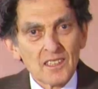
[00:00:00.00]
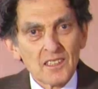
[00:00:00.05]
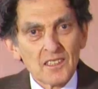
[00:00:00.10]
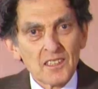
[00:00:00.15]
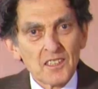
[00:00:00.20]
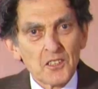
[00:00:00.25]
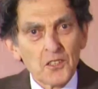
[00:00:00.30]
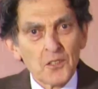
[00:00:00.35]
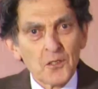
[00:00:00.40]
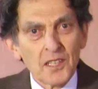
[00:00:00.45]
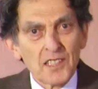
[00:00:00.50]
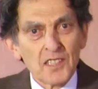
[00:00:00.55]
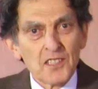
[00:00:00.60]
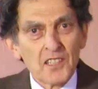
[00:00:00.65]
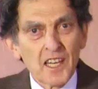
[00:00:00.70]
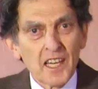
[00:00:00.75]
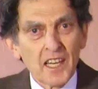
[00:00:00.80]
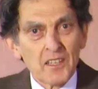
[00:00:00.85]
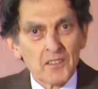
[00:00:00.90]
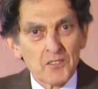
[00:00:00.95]
The UN
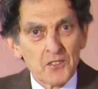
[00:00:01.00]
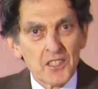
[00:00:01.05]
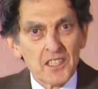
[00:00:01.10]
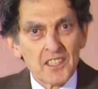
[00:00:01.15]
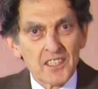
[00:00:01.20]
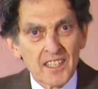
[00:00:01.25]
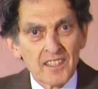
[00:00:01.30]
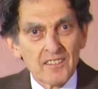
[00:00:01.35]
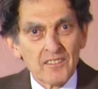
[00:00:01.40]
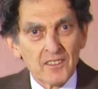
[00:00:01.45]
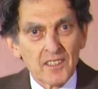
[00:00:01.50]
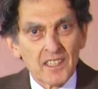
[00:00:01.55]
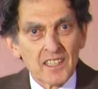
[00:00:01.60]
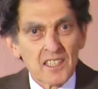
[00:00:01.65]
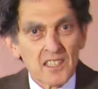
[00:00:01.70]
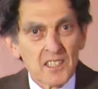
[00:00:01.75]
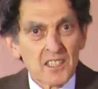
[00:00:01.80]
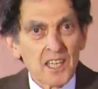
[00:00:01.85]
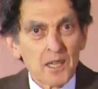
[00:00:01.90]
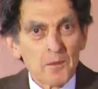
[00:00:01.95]
Secretary General in
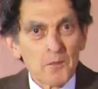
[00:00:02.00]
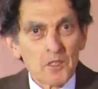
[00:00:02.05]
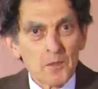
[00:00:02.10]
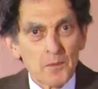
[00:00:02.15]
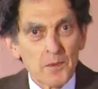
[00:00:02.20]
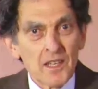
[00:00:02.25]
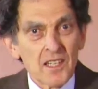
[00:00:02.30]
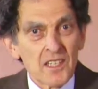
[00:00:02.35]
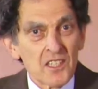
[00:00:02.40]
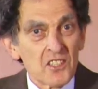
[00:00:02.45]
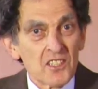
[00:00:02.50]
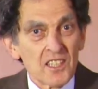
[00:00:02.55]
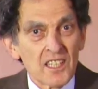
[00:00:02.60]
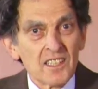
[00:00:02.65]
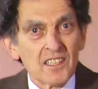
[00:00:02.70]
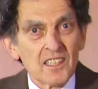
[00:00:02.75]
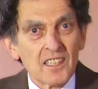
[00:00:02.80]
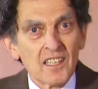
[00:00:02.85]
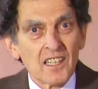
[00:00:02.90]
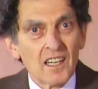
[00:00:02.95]
the same speech
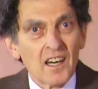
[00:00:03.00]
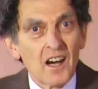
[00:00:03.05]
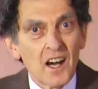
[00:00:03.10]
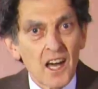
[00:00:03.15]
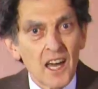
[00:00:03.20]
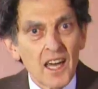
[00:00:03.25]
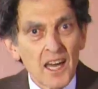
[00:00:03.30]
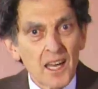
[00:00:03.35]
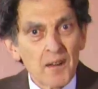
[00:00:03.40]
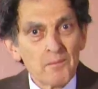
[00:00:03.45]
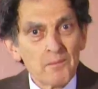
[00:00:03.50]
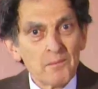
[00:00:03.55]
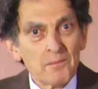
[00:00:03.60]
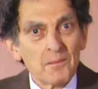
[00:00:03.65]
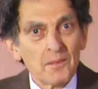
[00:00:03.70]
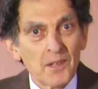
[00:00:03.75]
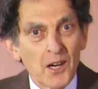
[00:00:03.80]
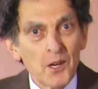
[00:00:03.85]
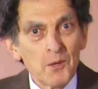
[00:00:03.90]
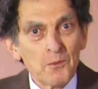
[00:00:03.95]
said, "I
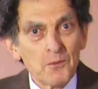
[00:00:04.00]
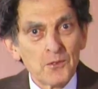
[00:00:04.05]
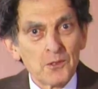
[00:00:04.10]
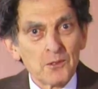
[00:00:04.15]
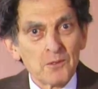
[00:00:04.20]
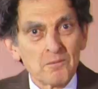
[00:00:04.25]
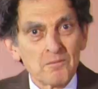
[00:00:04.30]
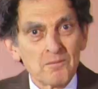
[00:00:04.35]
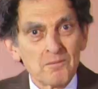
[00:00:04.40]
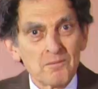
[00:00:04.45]
am hopeful."